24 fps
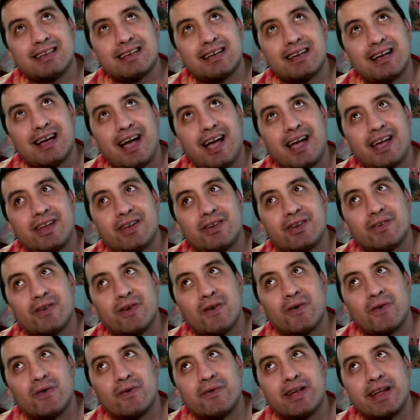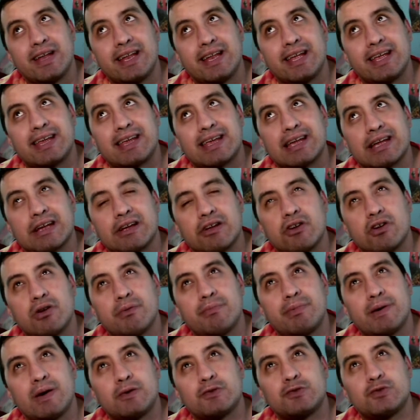I don't really care
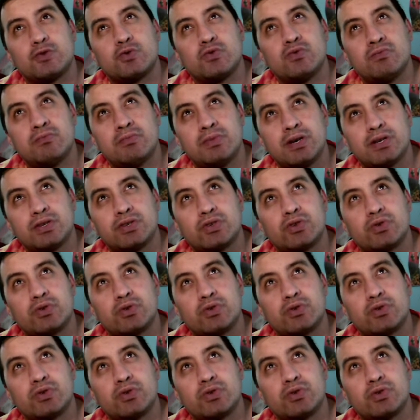about too much,